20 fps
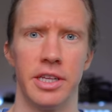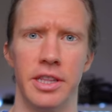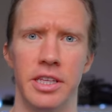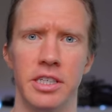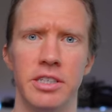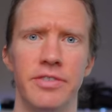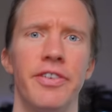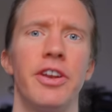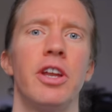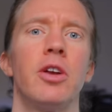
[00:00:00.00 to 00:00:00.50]
In
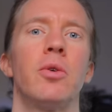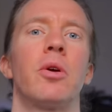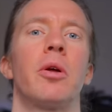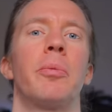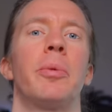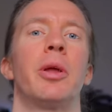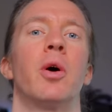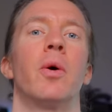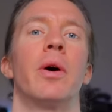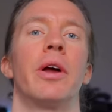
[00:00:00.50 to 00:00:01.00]
this video, we're gonna
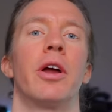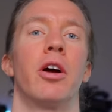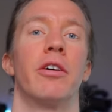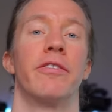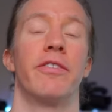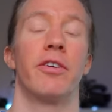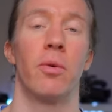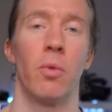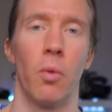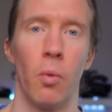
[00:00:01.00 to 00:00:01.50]
be going
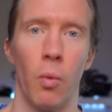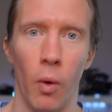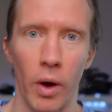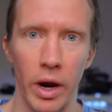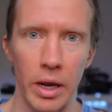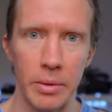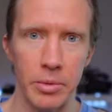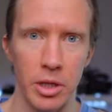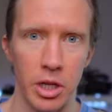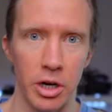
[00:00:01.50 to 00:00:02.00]
over what
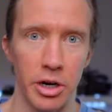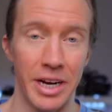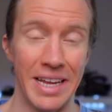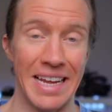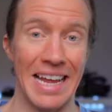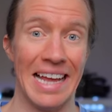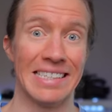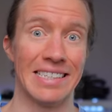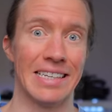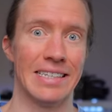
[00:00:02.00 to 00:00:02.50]
I'm
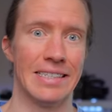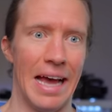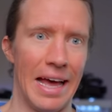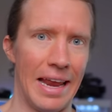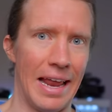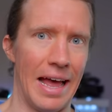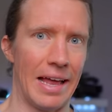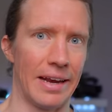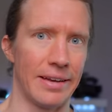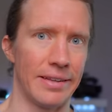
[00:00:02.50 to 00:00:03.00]
learning as a
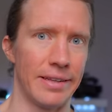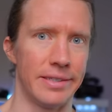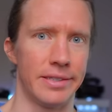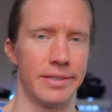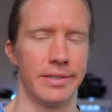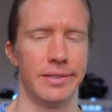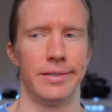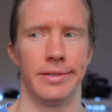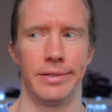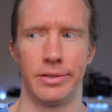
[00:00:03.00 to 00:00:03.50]
data
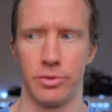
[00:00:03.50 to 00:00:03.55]
analyst in